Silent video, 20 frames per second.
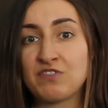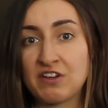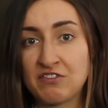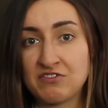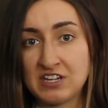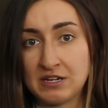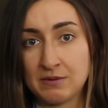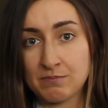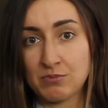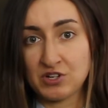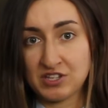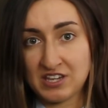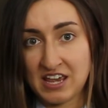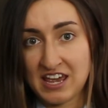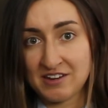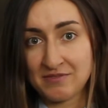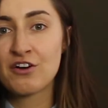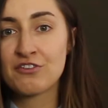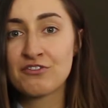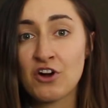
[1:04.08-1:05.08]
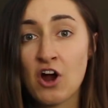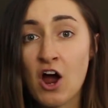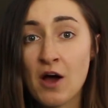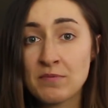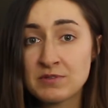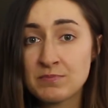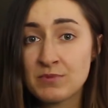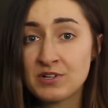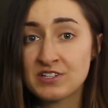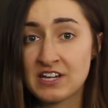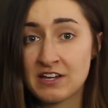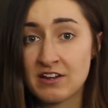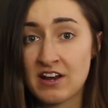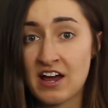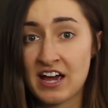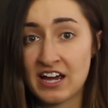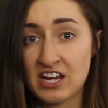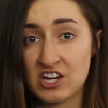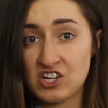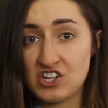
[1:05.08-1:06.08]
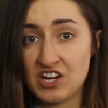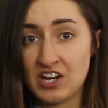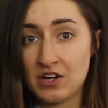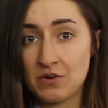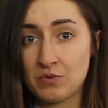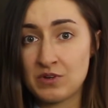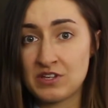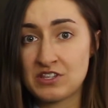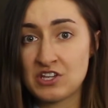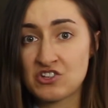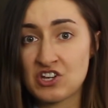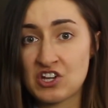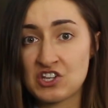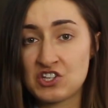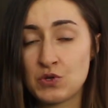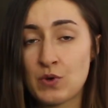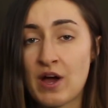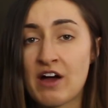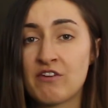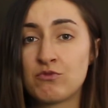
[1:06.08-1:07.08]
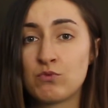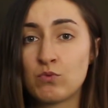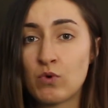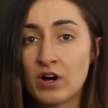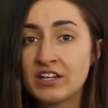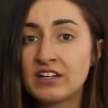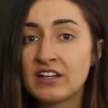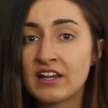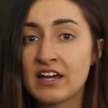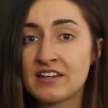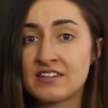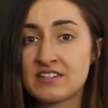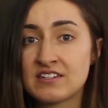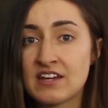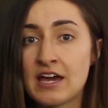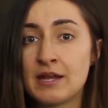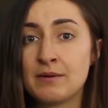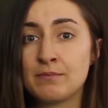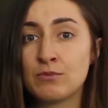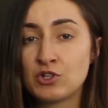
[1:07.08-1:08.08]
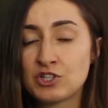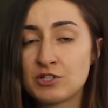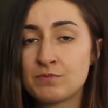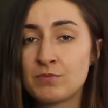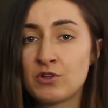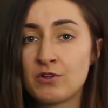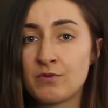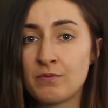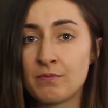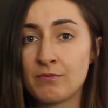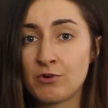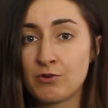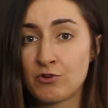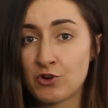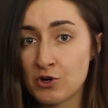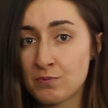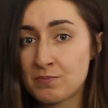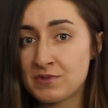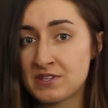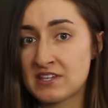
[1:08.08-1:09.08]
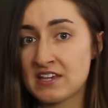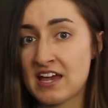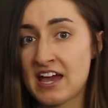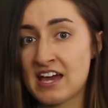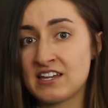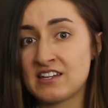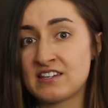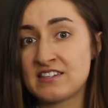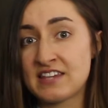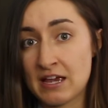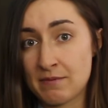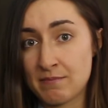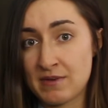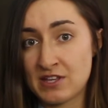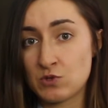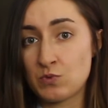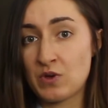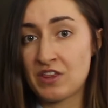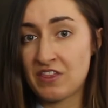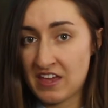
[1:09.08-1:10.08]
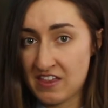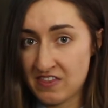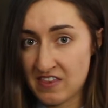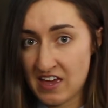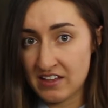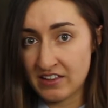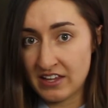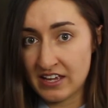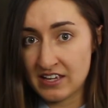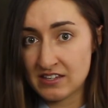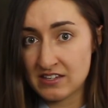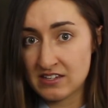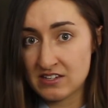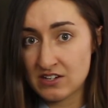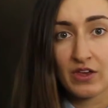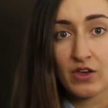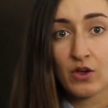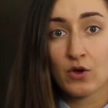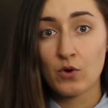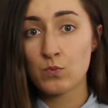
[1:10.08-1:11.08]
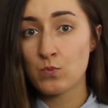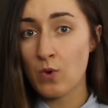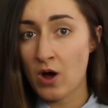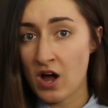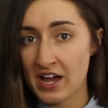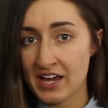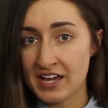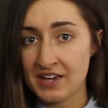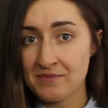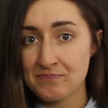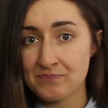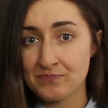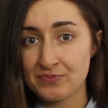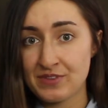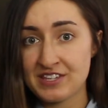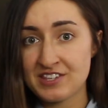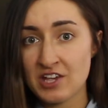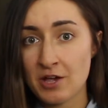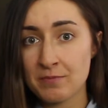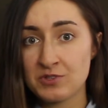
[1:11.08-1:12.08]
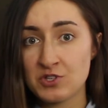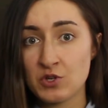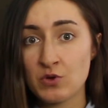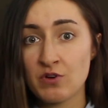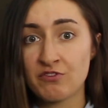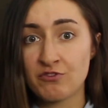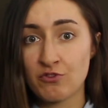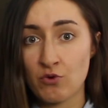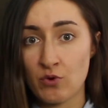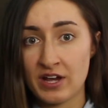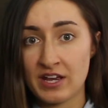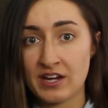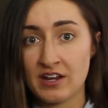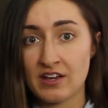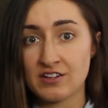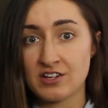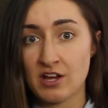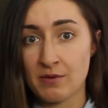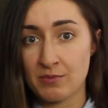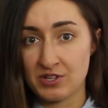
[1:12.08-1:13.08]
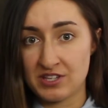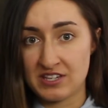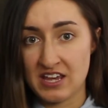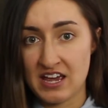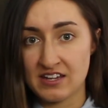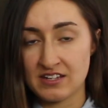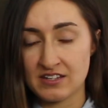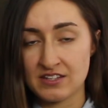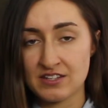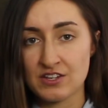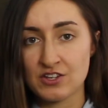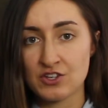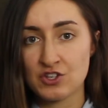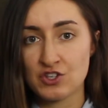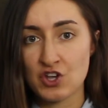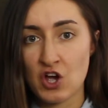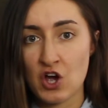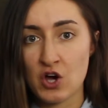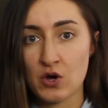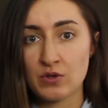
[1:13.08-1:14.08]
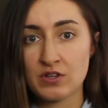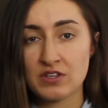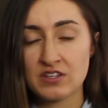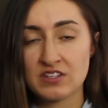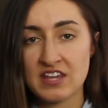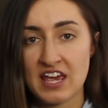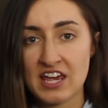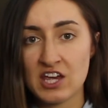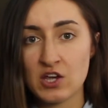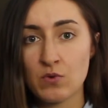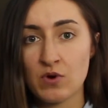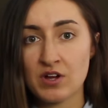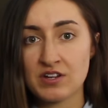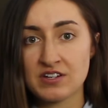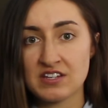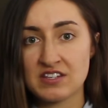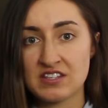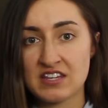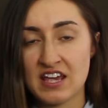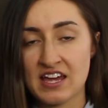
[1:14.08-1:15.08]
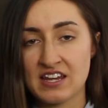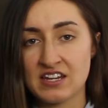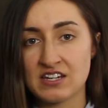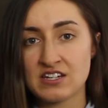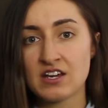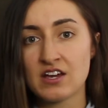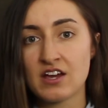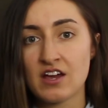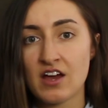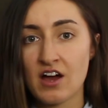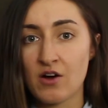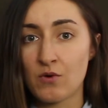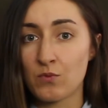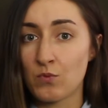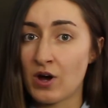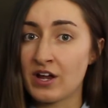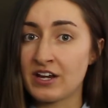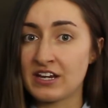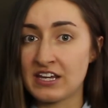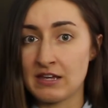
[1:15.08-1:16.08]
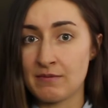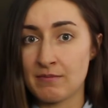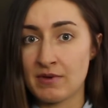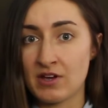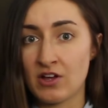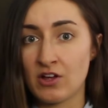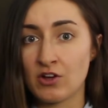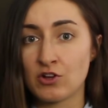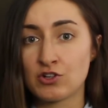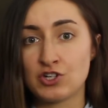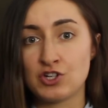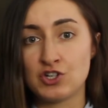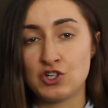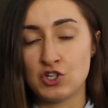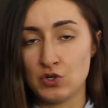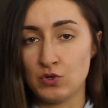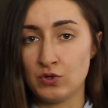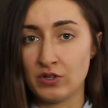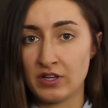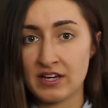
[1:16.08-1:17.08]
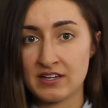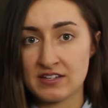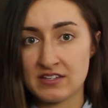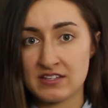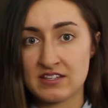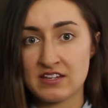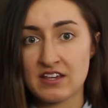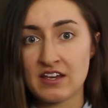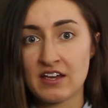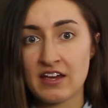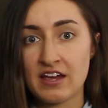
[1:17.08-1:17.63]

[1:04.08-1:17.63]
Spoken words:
15%. For optimal data hygiene, we suggest you have one list and multiple groups and segments within that list. Why? This helps you avoid double sends. So say you want to send one email to 2 lists.